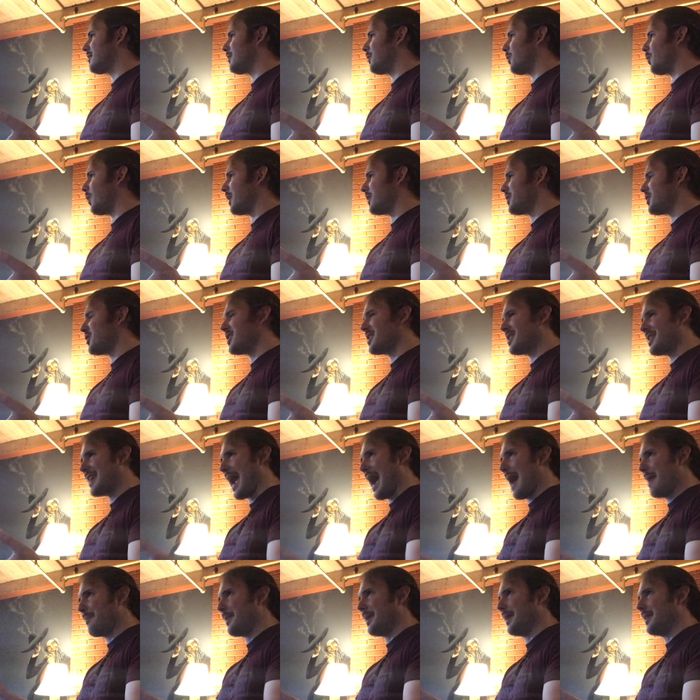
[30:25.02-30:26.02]
what just
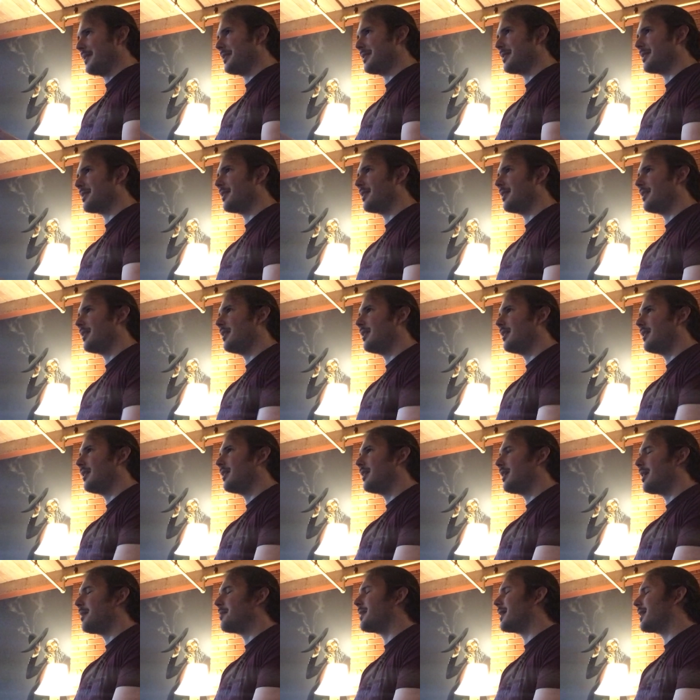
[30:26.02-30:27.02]
happened?
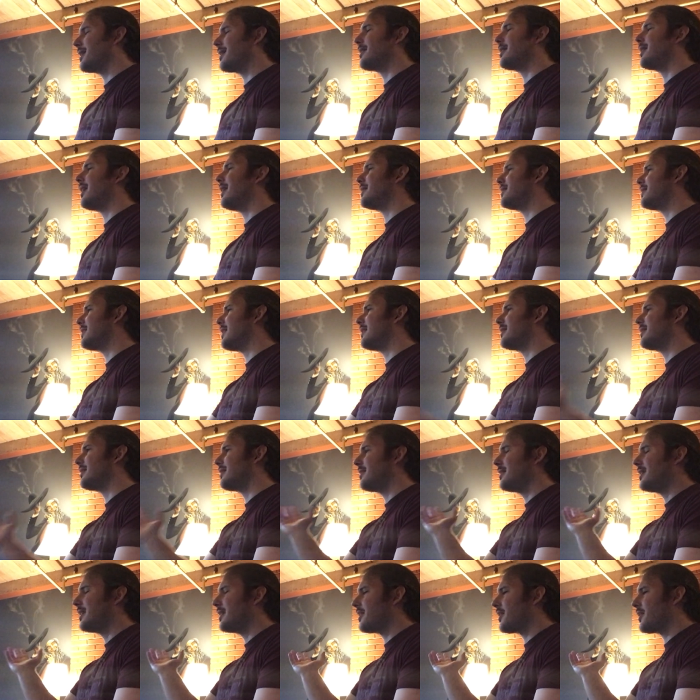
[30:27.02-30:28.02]
I'm like, God
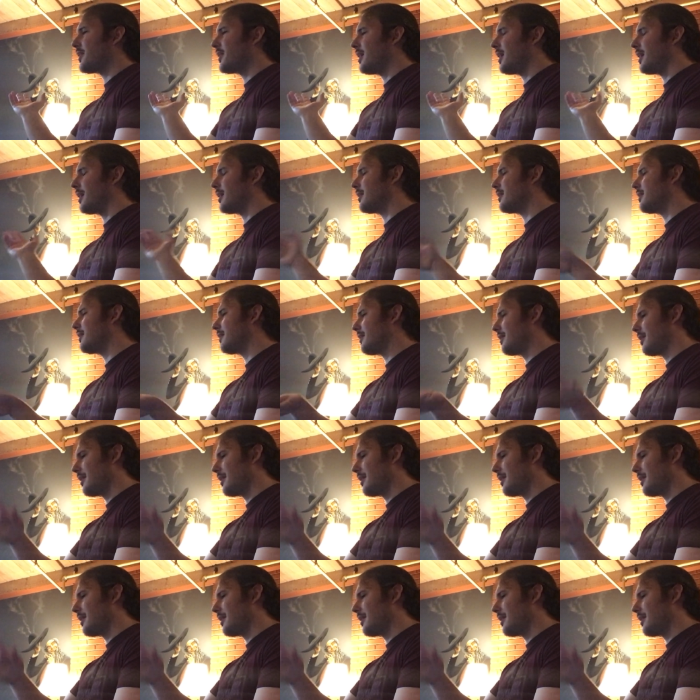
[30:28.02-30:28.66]
did, did a thing.